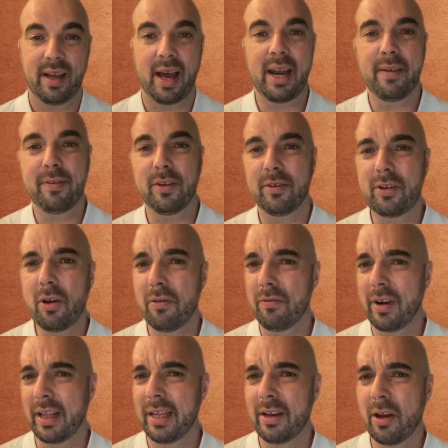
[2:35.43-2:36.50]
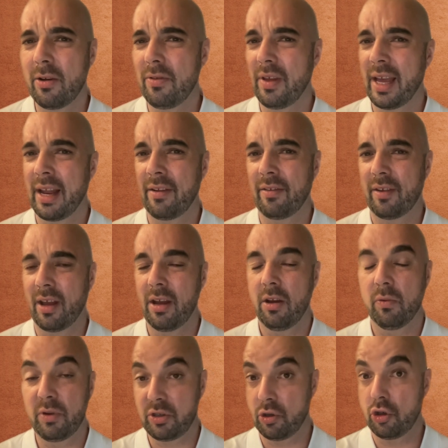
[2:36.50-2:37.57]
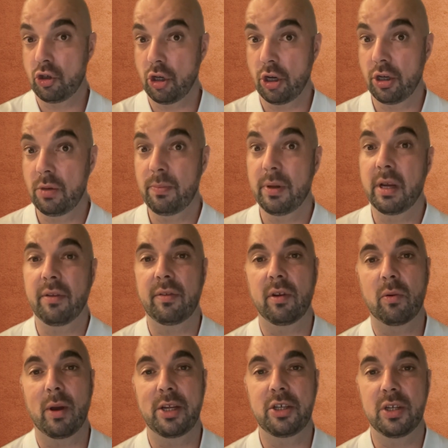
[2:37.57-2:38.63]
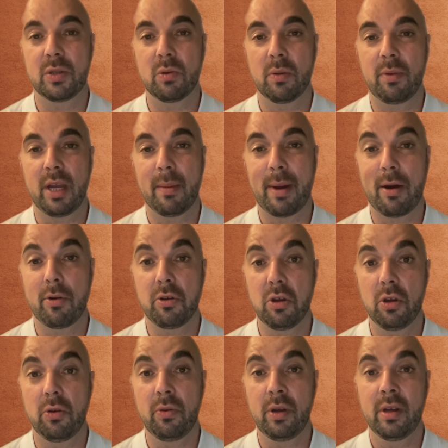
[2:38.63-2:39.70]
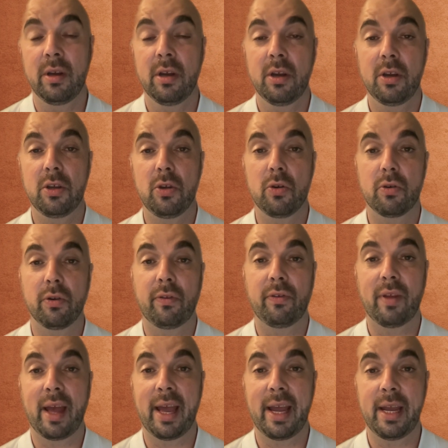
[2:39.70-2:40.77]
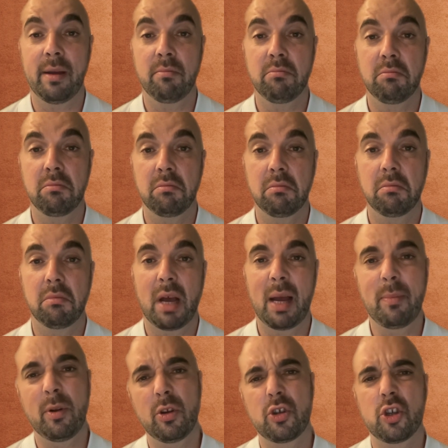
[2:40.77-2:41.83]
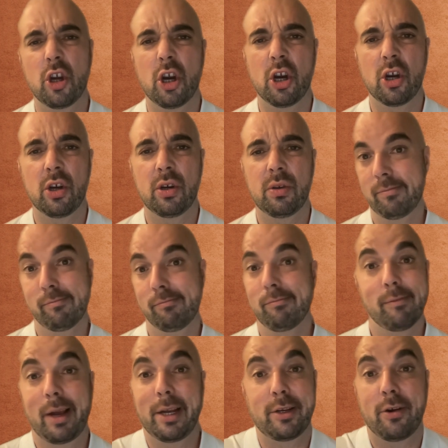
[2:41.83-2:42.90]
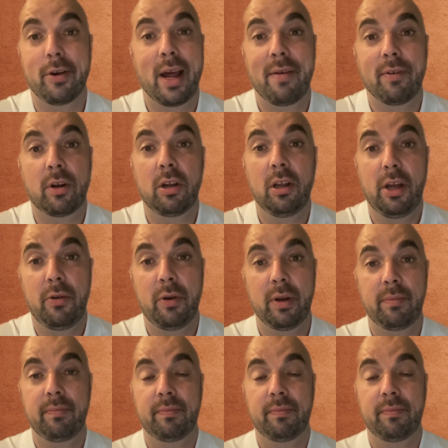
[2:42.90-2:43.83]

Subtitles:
And if you don't really know the answer, which you should because the questions will be about you, you could say, "I'm not sure, I don't have a clue,"